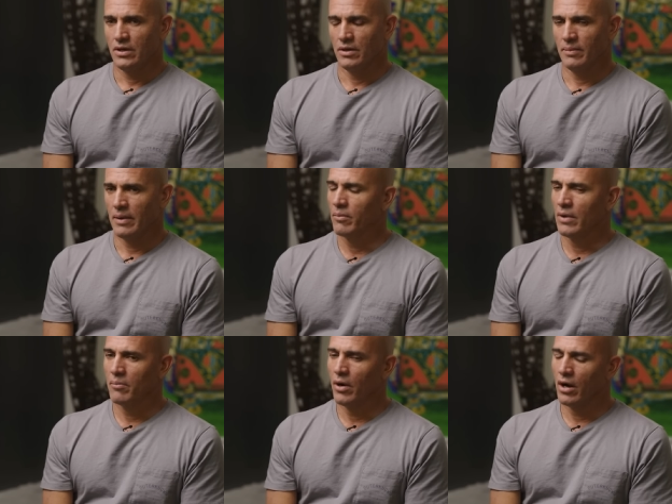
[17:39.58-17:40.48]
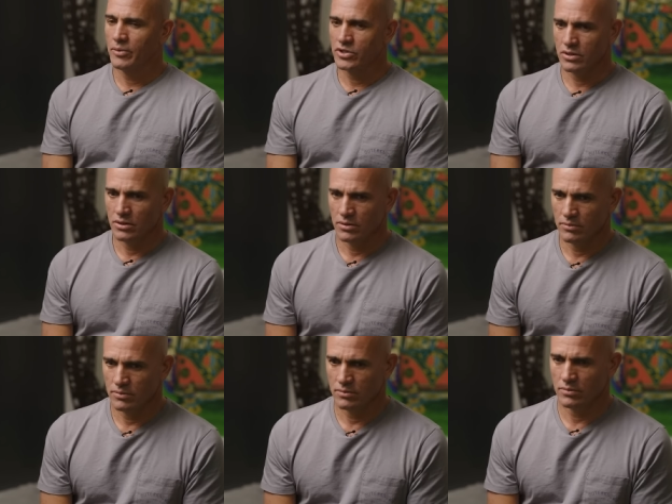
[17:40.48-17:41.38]
And my my mom used to
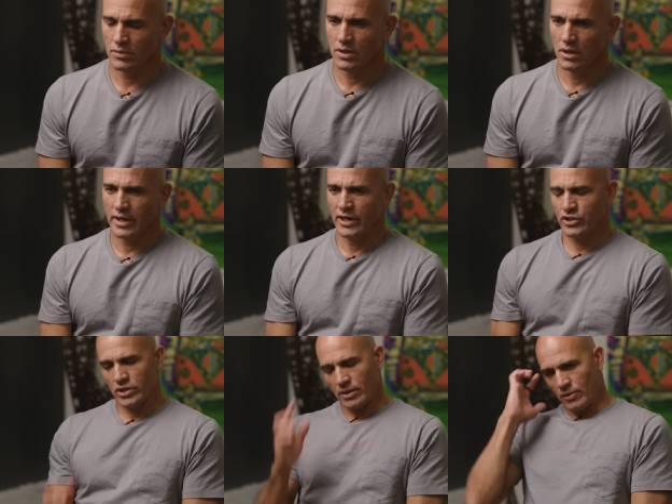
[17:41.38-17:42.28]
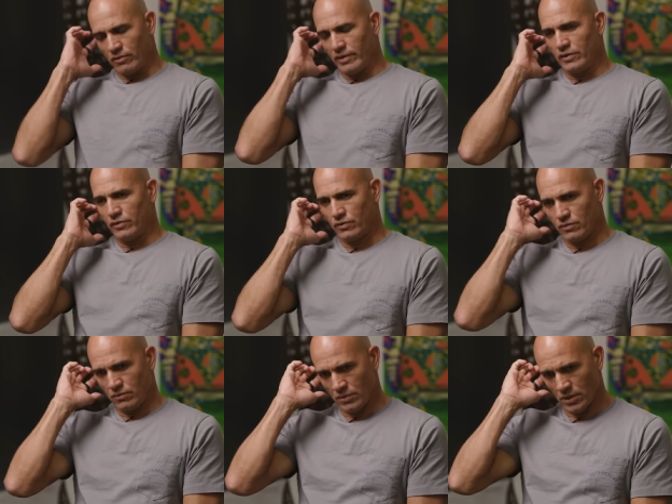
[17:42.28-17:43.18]
occasionally come to events
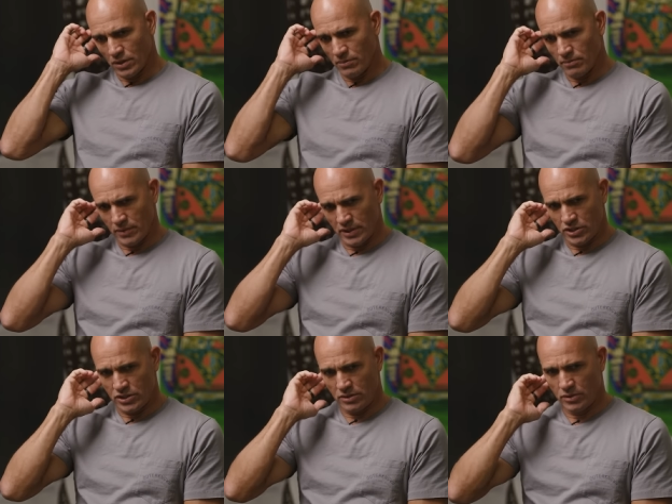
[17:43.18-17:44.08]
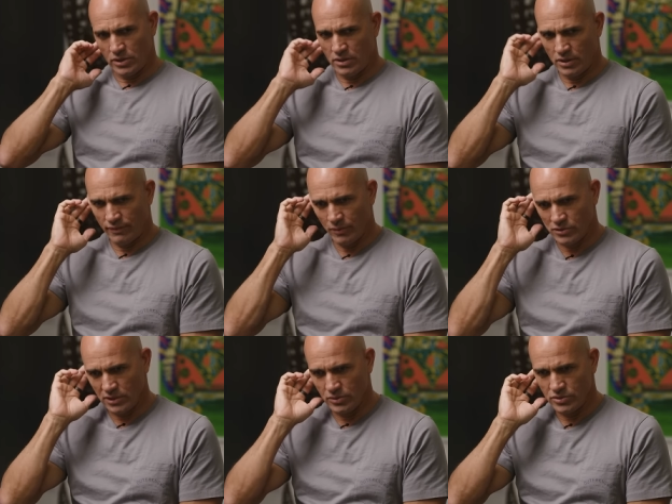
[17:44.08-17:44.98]
um, and she would, if I
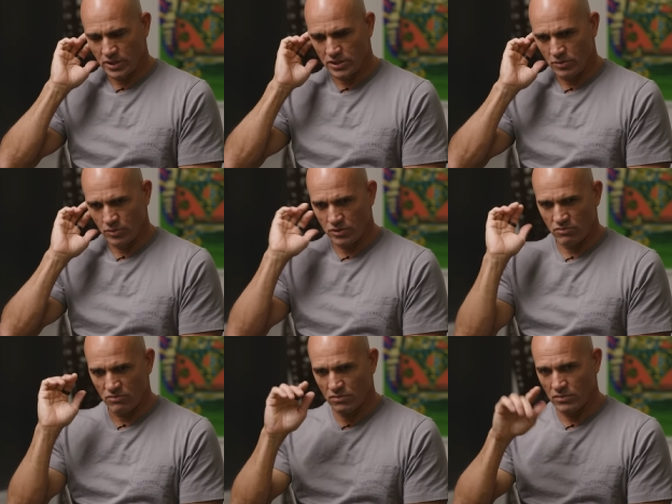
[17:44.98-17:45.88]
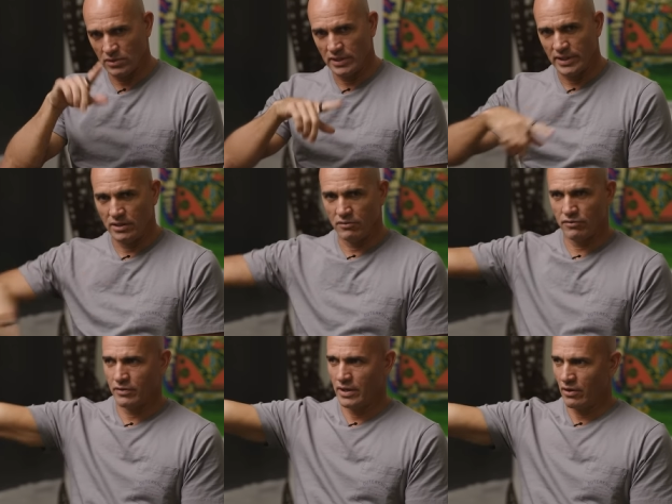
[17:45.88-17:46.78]
was losing, she would
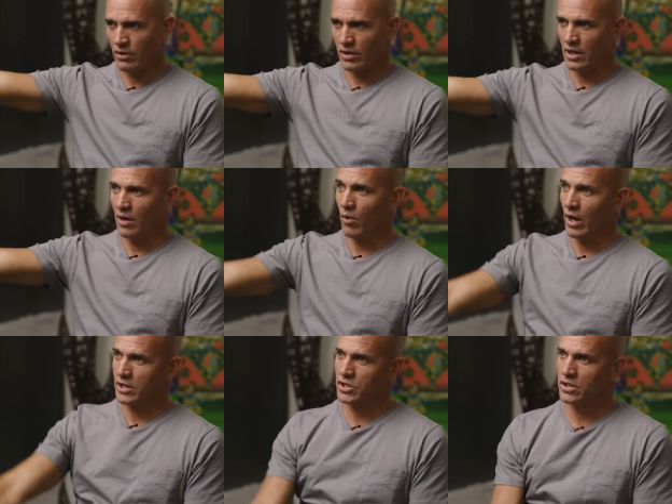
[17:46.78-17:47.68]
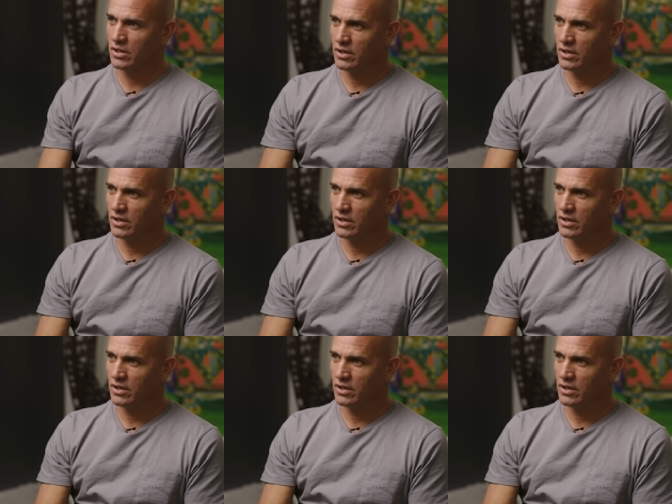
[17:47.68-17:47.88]
leave the area and not watch.